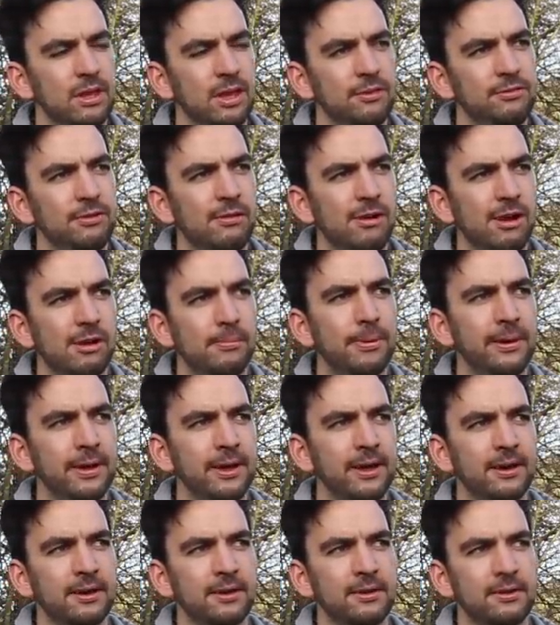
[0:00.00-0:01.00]
if you're at a
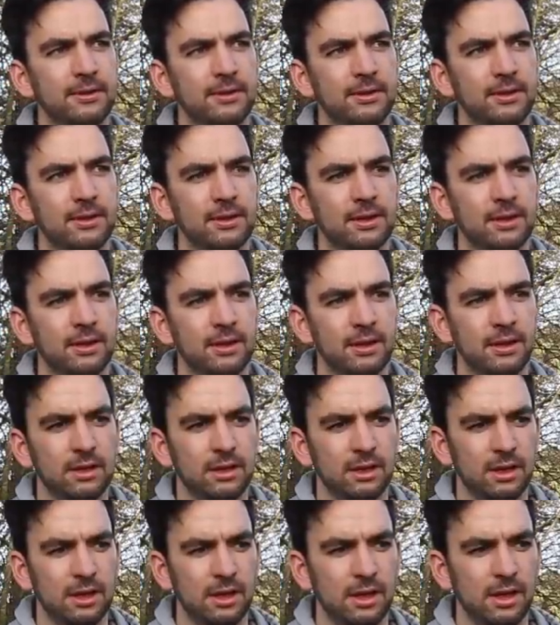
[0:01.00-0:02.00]
pier
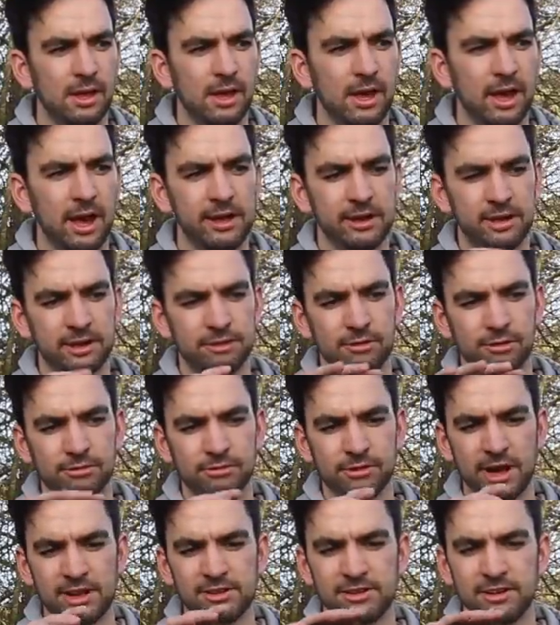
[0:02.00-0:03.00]
and it's
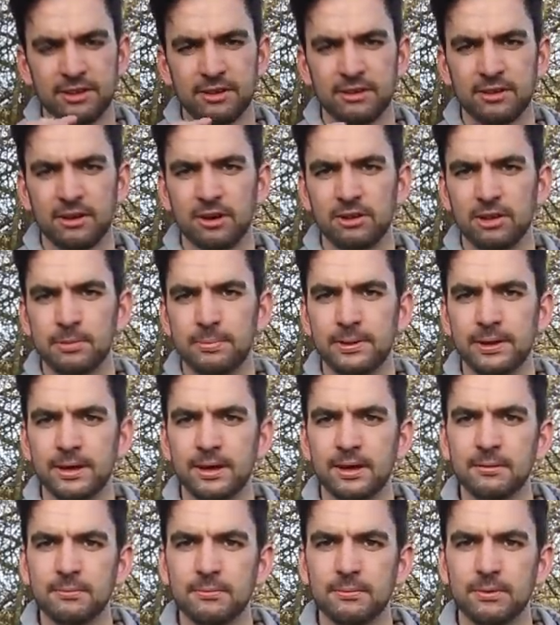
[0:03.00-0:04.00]
reflecting on the
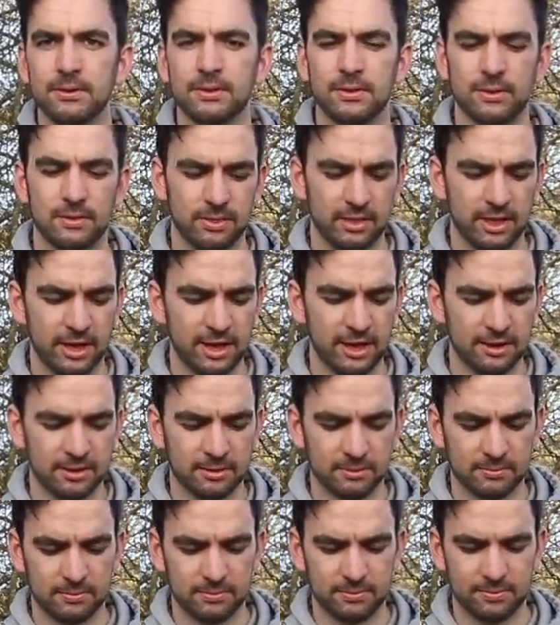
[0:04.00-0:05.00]
pier
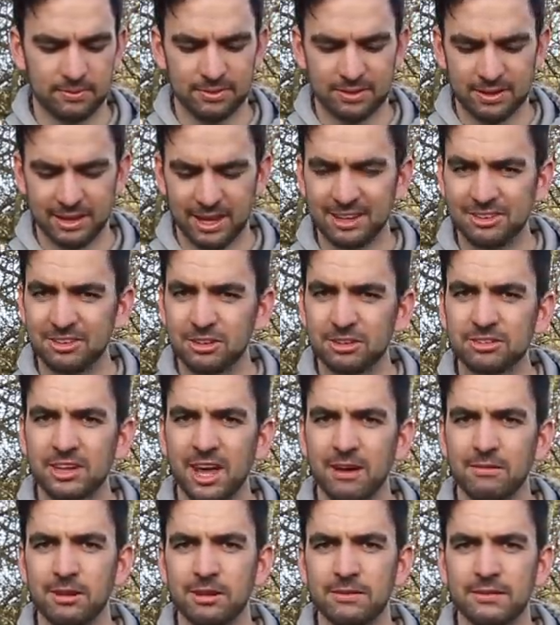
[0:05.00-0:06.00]
then it does
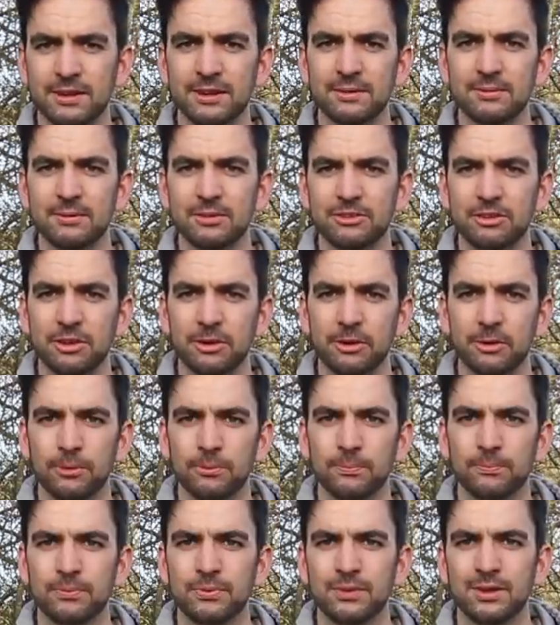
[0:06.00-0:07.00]
get rid of it
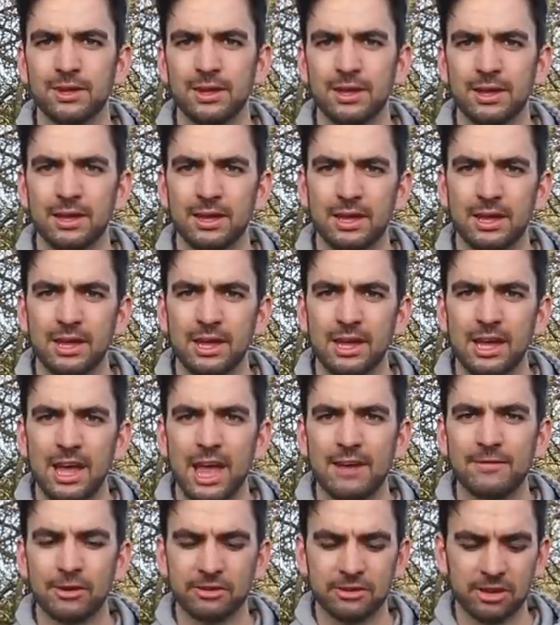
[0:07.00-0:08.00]
so
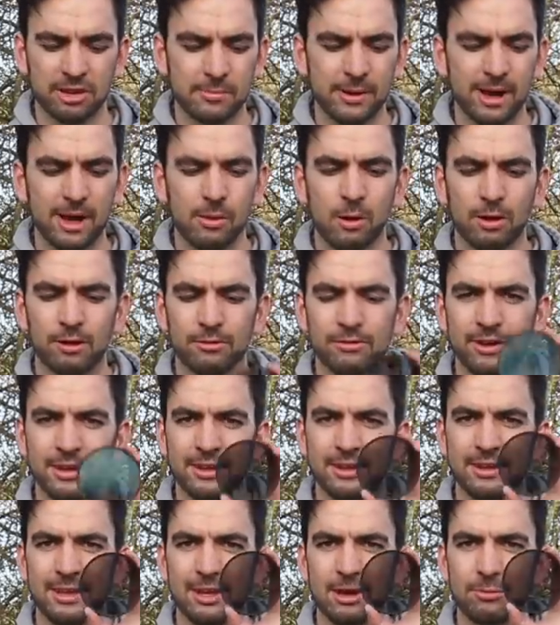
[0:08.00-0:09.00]
if I was going to buy one
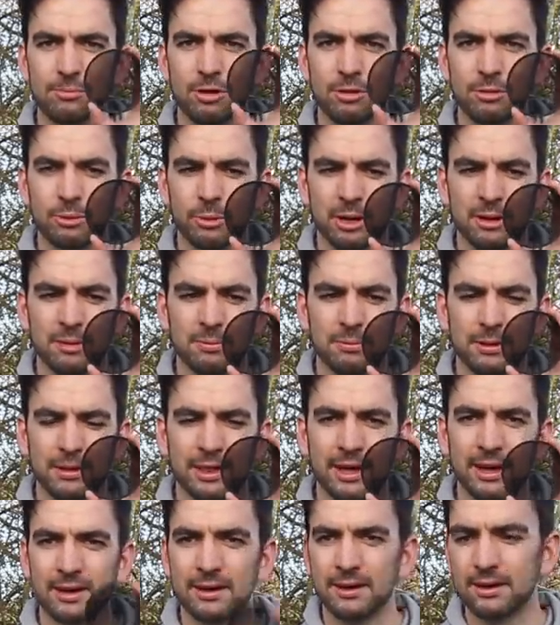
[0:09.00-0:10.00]
thing it'll probably be
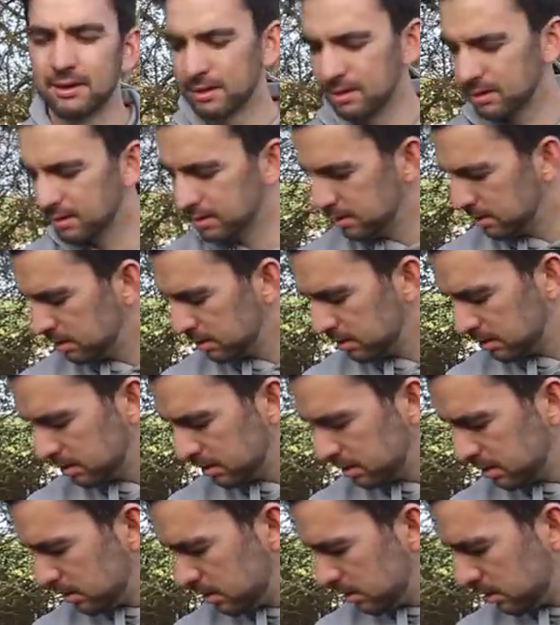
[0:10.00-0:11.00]
that.
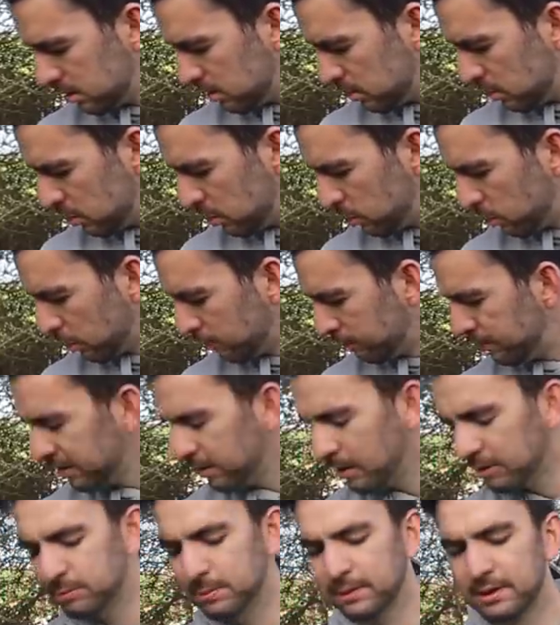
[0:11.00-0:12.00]
The one
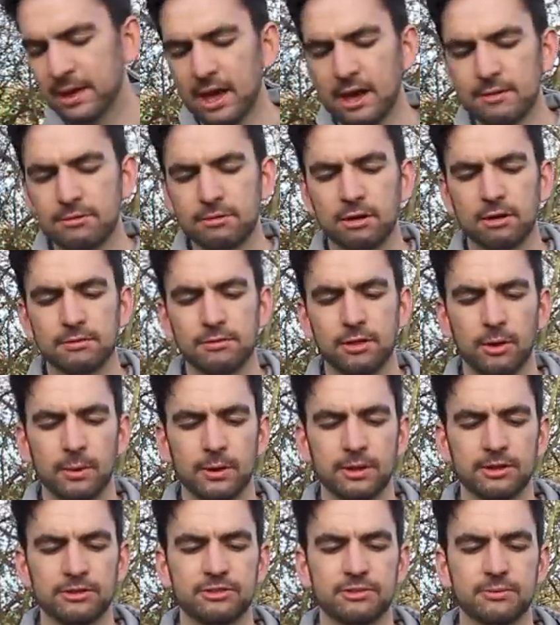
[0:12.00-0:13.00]
thing you have to be careful of though
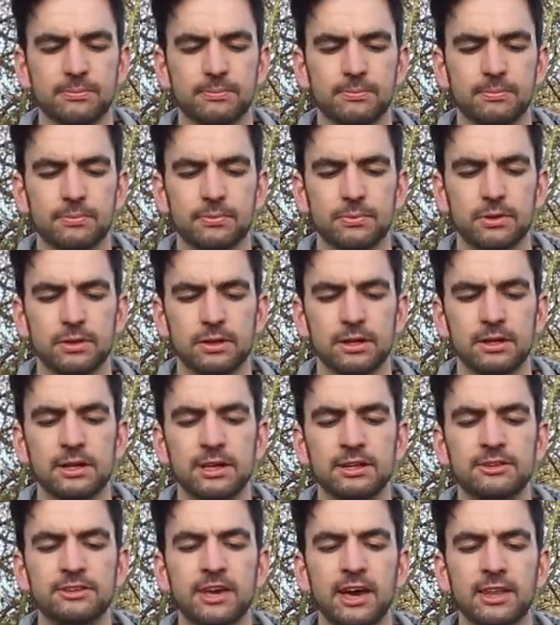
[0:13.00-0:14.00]
is you
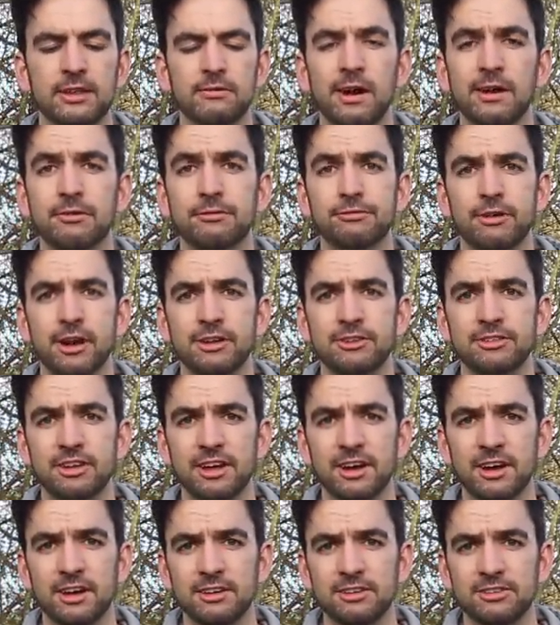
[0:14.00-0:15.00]
need to get the right thread
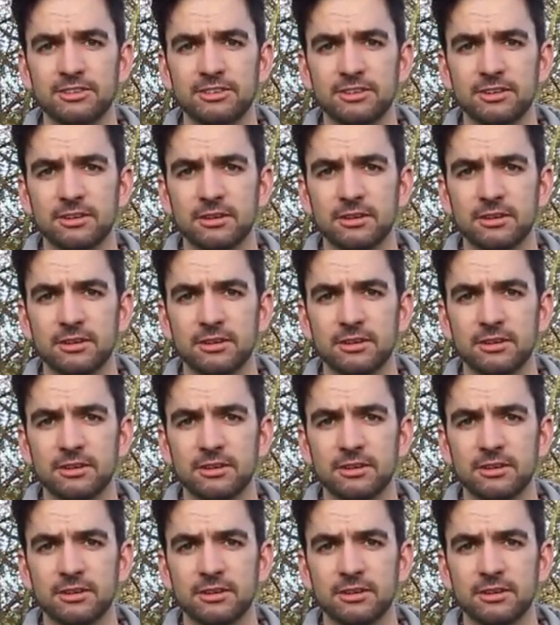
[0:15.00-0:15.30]
size